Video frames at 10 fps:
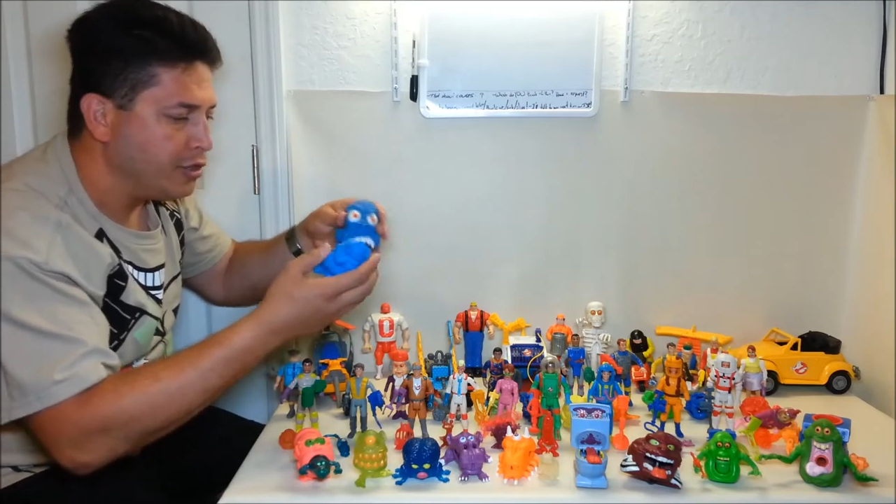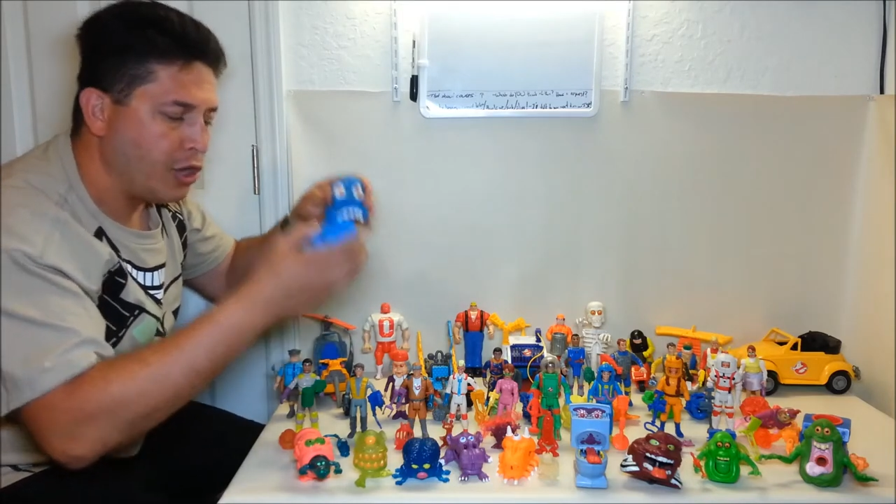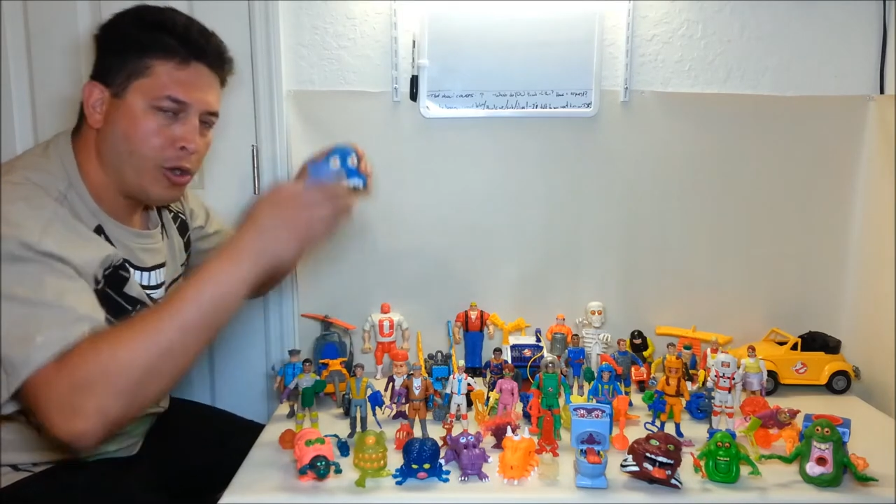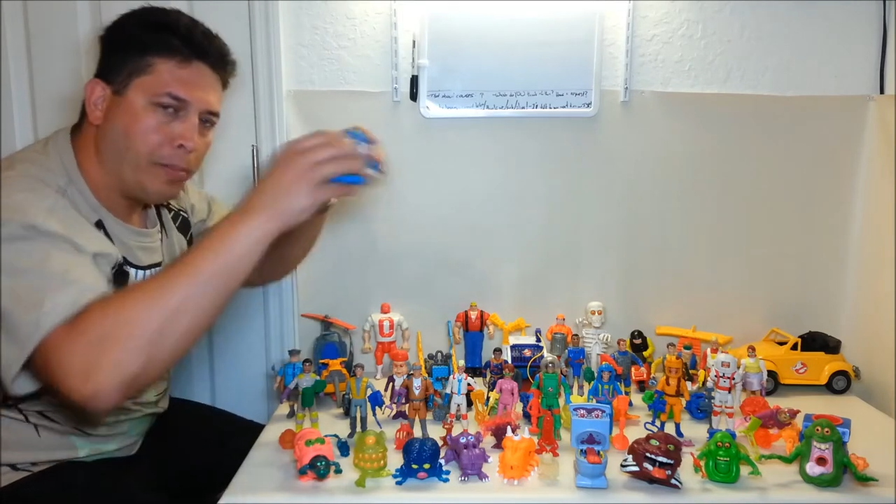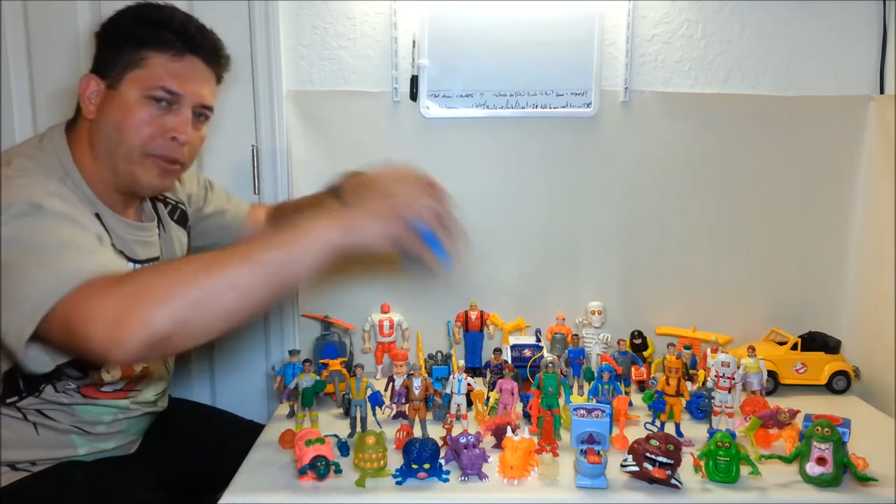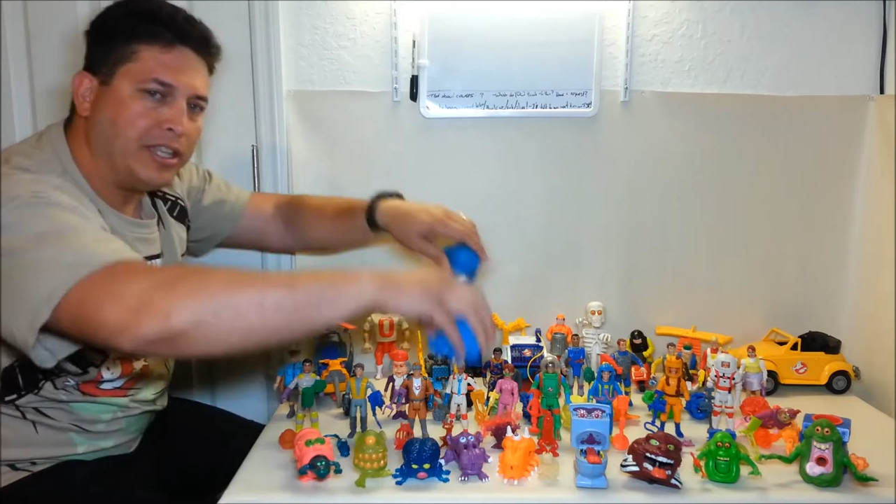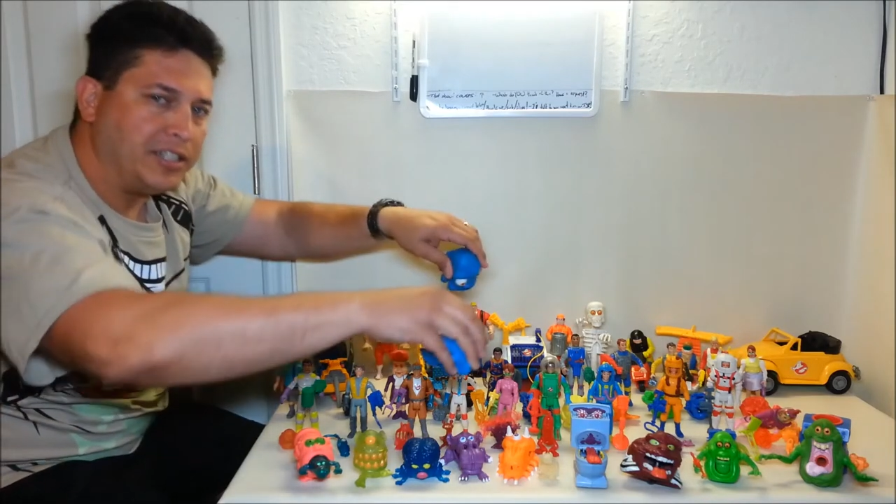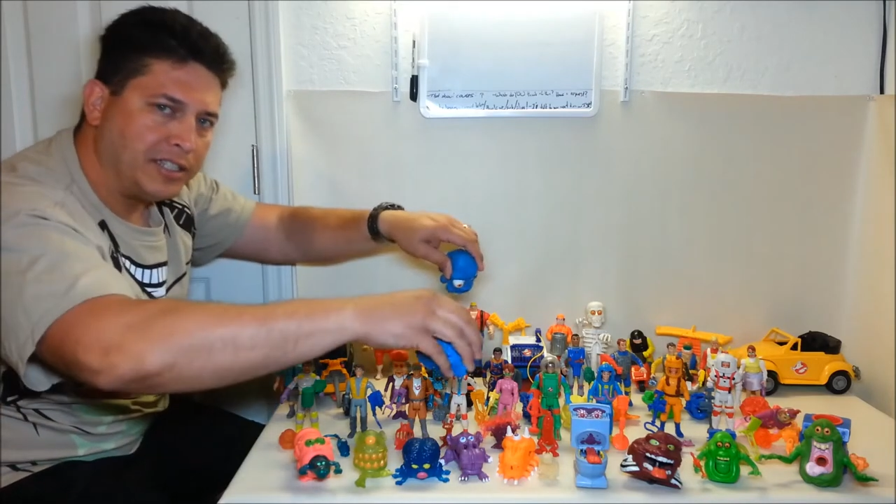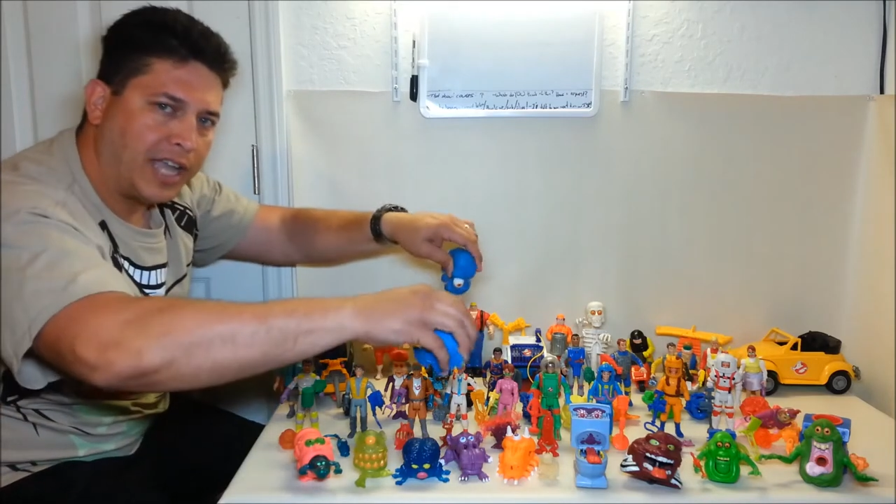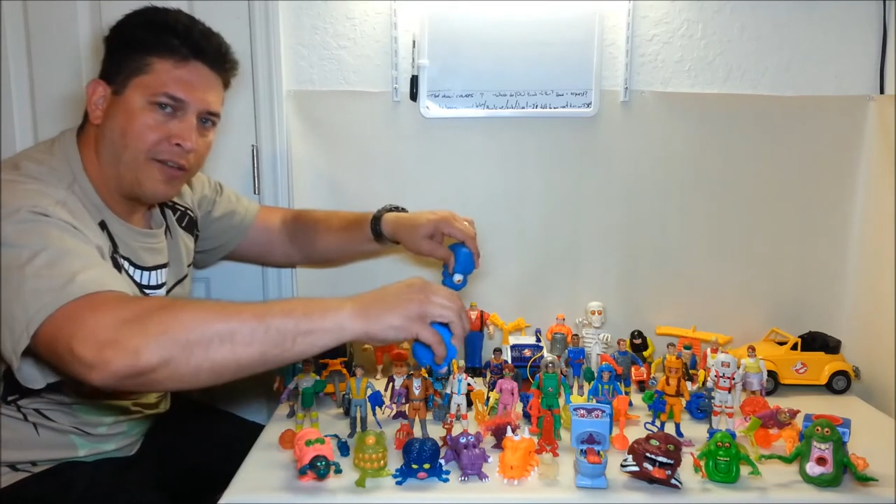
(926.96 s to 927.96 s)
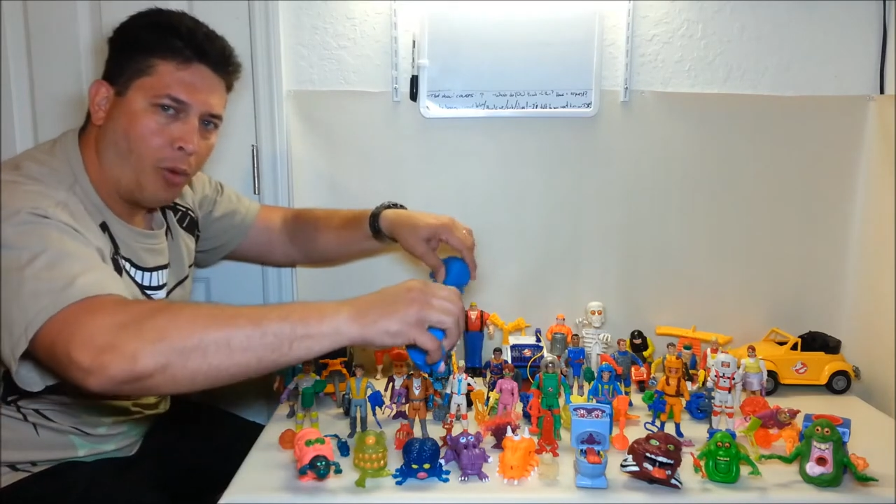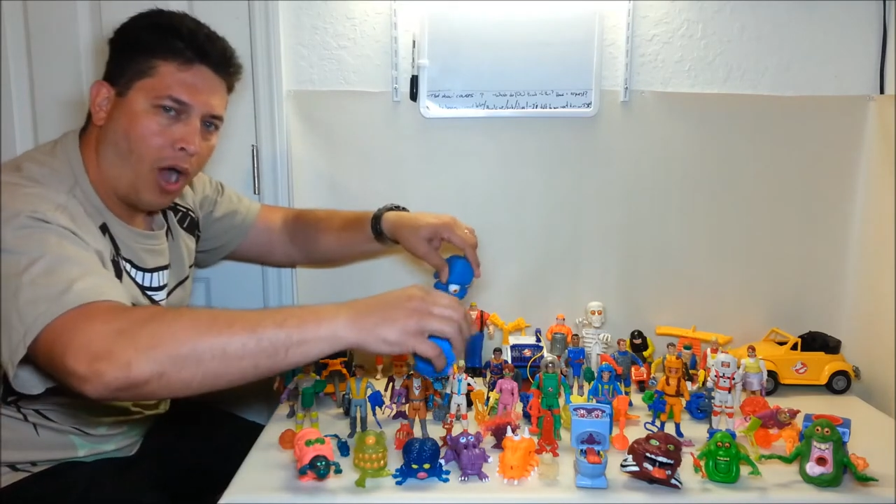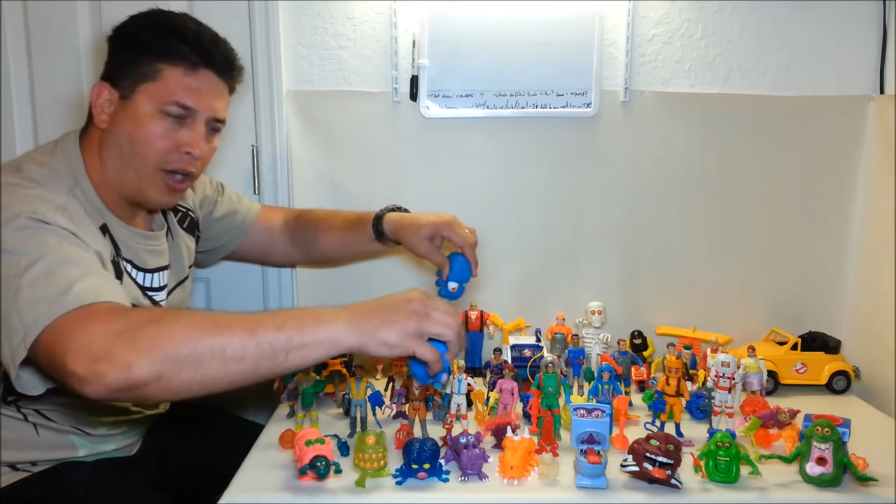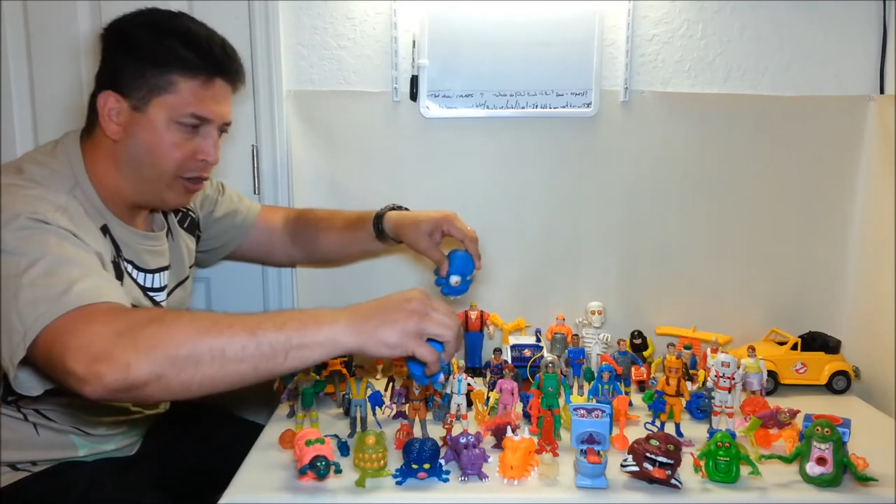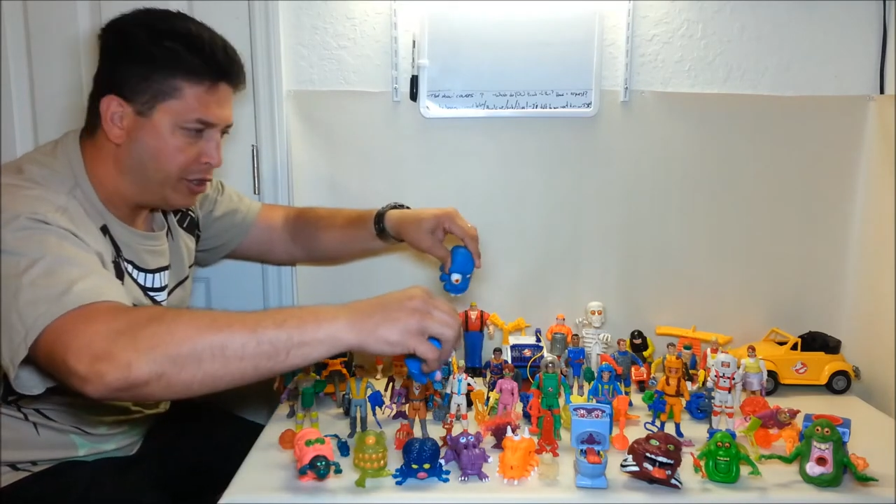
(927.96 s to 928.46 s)
So you could put these inside of
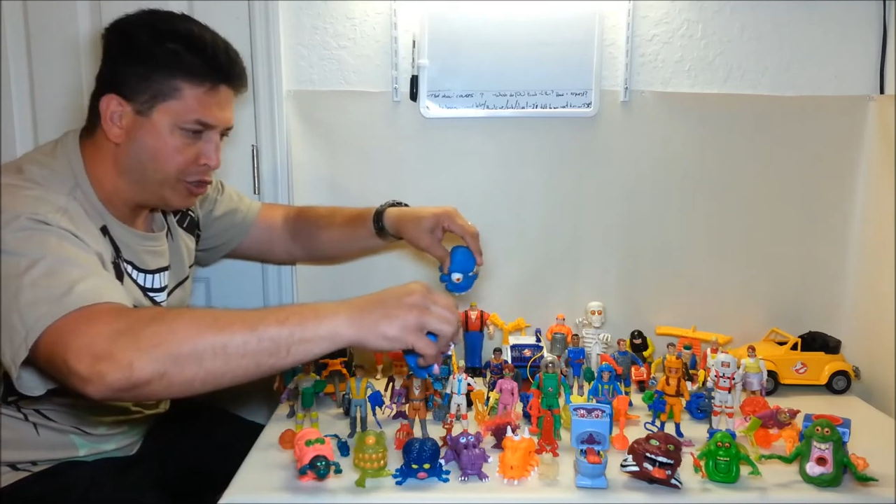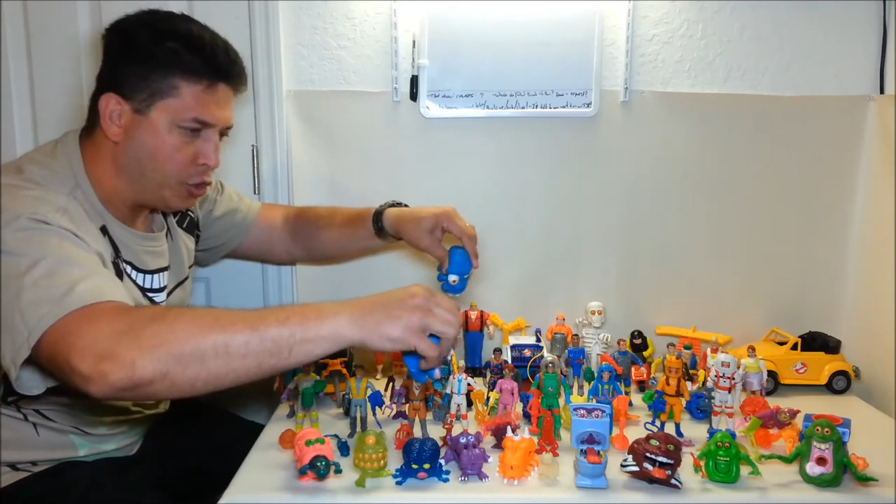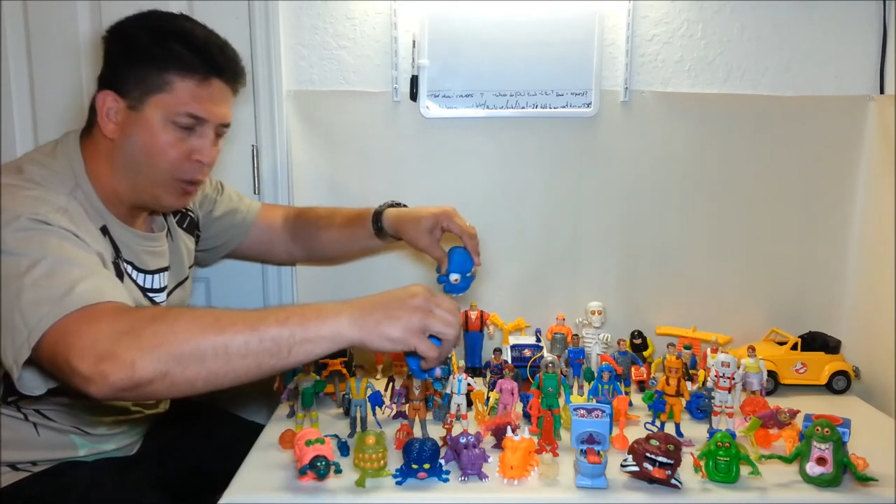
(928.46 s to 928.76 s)
water and just